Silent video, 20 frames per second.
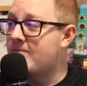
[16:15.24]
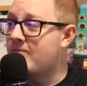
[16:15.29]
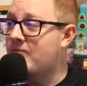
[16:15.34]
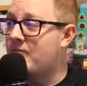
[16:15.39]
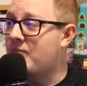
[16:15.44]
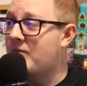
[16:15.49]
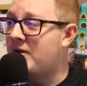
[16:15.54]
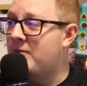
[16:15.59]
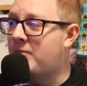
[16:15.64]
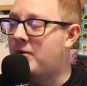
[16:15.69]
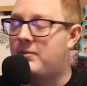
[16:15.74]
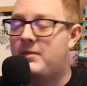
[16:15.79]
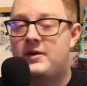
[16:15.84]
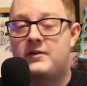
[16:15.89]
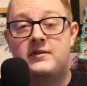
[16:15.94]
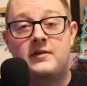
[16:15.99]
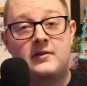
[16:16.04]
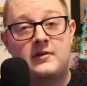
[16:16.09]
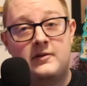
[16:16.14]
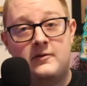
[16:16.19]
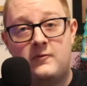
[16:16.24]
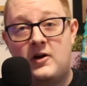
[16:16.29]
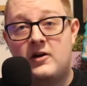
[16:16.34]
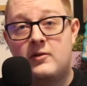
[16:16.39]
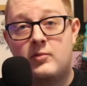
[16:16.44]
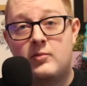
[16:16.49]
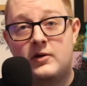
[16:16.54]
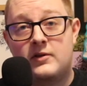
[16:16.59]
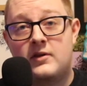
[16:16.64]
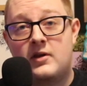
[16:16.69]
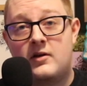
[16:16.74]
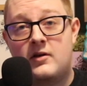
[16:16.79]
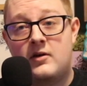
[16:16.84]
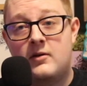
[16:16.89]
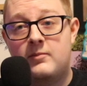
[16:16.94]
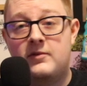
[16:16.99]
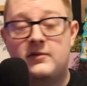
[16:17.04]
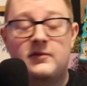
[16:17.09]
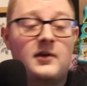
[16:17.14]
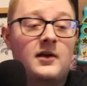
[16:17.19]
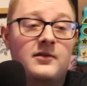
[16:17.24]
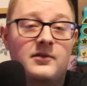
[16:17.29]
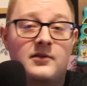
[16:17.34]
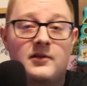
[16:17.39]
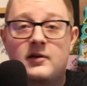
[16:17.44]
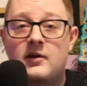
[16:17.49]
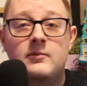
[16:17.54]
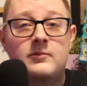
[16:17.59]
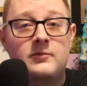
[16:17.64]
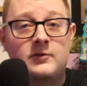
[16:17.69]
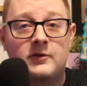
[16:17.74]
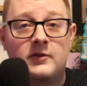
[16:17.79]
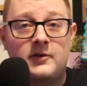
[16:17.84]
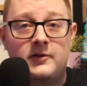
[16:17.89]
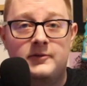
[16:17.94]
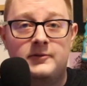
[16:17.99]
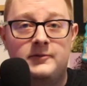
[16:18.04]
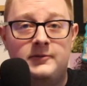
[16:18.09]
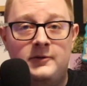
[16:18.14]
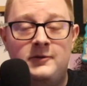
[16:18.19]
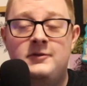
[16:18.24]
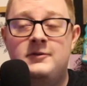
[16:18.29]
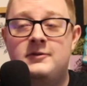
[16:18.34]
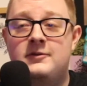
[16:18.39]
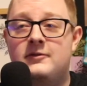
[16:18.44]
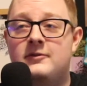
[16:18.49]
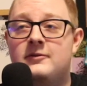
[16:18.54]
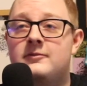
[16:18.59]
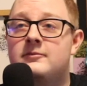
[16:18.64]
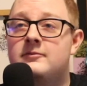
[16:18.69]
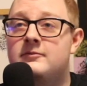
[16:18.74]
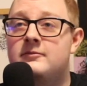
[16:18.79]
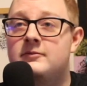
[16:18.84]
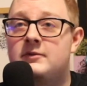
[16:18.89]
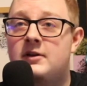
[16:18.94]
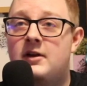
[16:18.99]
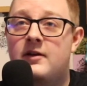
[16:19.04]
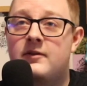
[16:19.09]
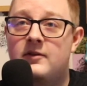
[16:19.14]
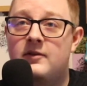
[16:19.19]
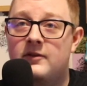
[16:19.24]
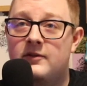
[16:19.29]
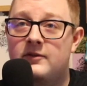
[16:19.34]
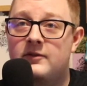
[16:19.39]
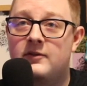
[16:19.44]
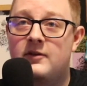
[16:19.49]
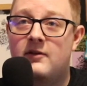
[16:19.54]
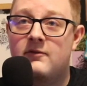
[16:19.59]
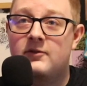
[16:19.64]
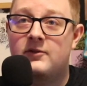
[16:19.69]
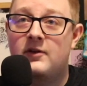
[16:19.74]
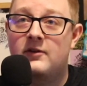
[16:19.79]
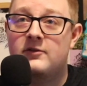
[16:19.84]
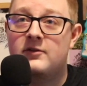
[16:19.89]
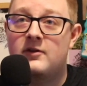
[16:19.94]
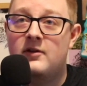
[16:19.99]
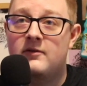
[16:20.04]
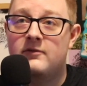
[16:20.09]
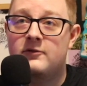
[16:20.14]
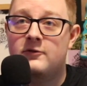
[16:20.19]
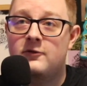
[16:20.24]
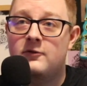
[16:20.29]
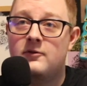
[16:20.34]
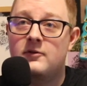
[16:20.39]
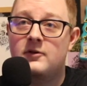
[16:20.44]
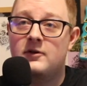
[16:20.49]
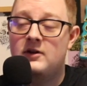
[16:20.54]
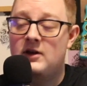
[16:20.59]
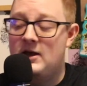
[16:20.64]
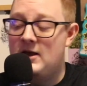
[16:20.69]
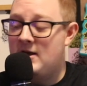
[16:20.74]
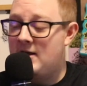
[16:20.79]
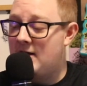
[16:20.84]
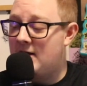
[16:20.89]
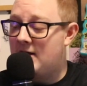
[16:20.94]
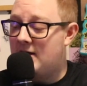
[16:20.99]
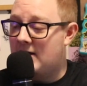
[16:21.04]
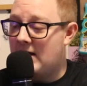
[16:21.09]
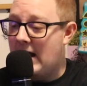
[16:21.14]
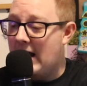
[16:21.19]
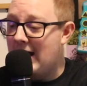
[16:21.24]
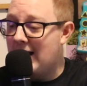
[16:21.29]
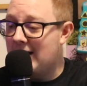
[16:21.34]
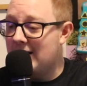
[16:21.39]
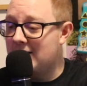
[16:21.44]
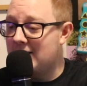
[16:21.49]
But basically, why I bring that up is I think I'm just gonna cut this conversation off short. I